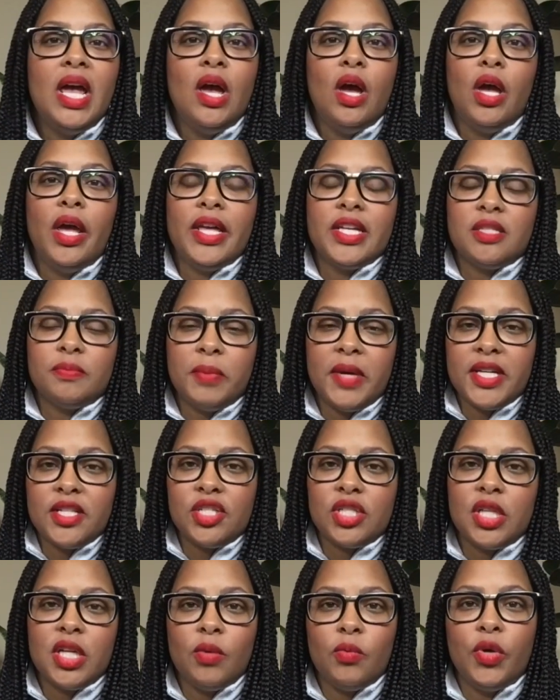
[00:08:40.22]

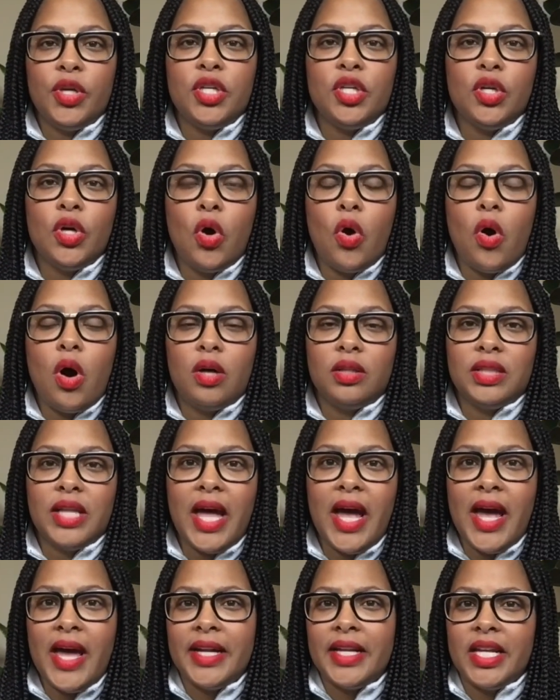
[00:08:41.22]
especially when you go
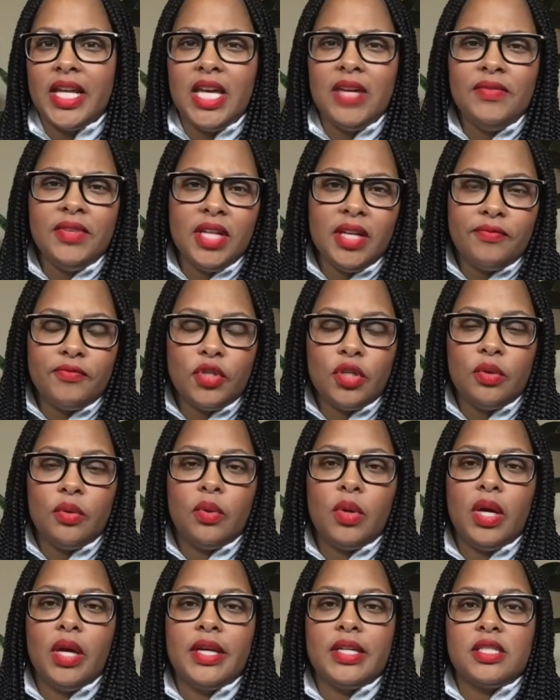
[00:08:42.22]
online, and even if you,
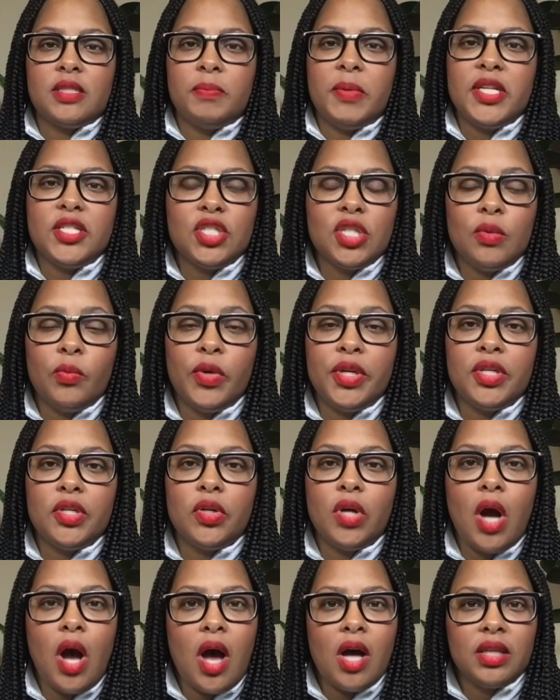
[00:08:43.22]
especially when you
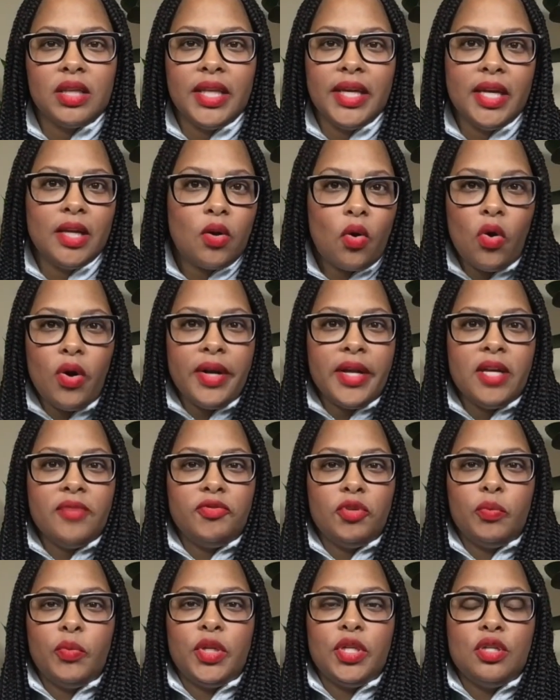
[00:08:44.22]
call in or even
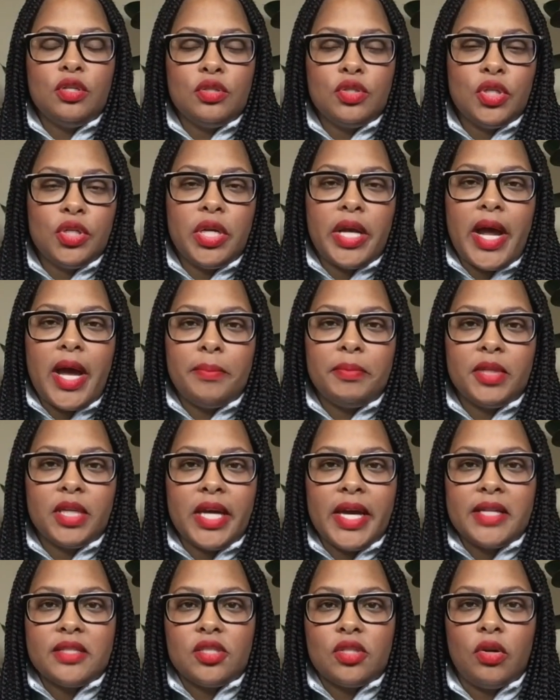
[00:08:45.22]
when you do your
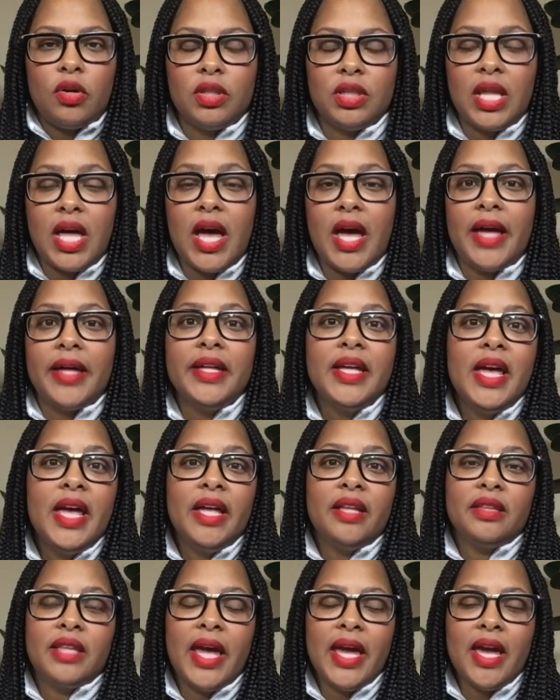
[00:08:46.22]
application online,
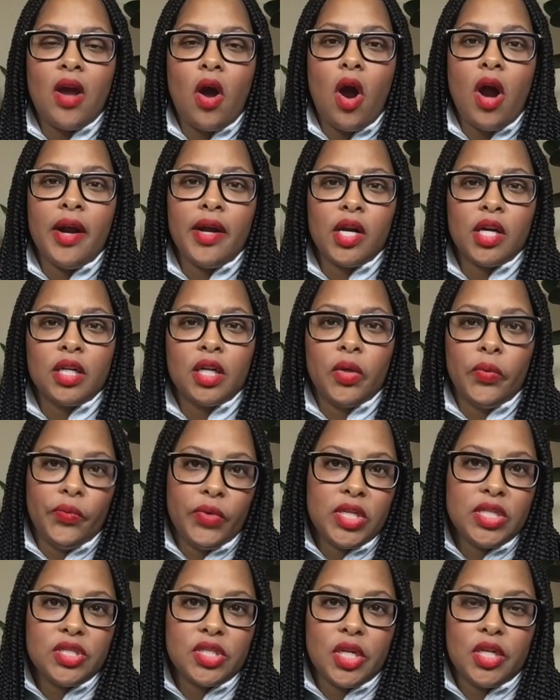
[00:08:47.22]
they are going to
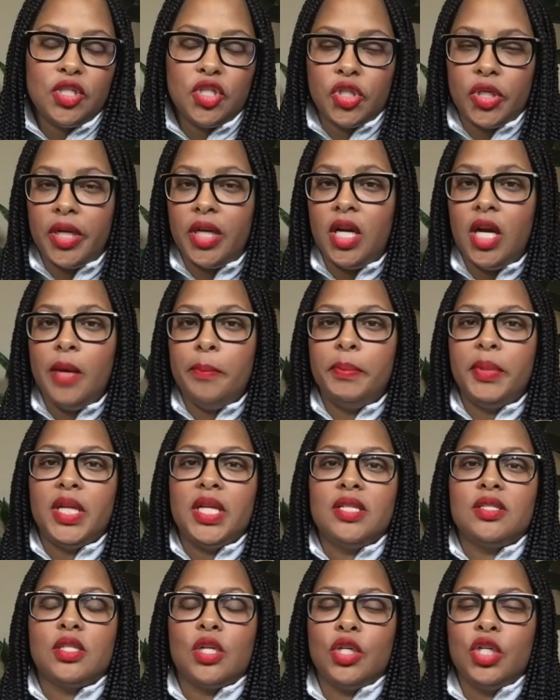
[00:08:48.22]
research your company.
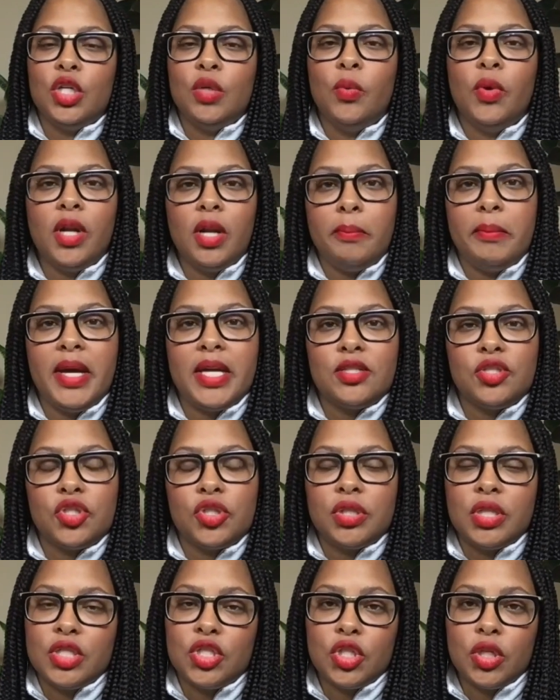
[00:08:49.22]
So you want to make sure
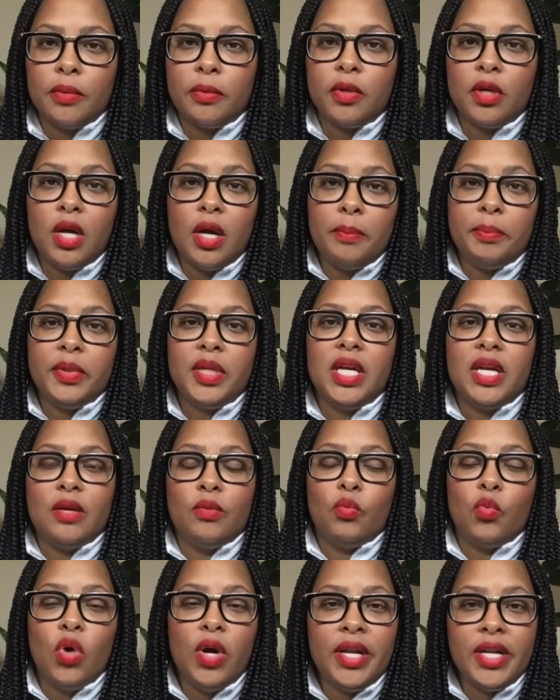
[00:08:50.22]
that your company,
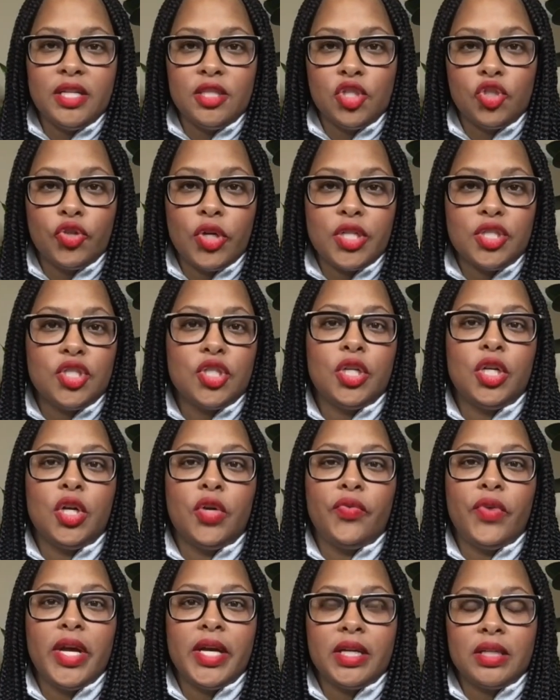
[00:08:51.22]
one, is structured
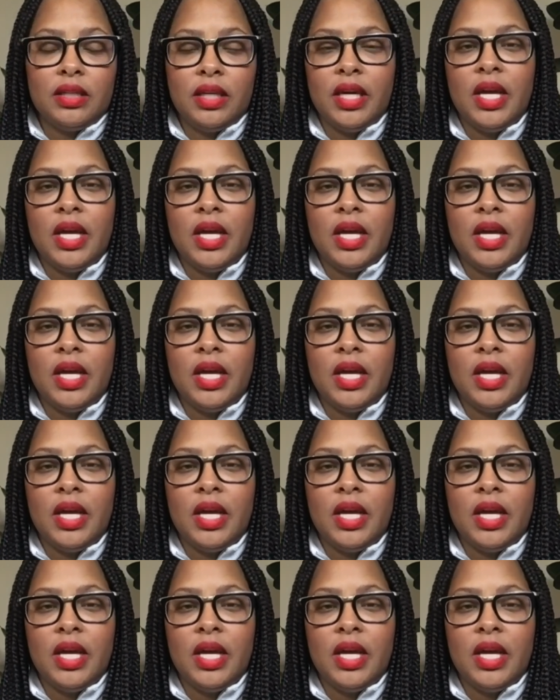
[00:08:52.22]
correctly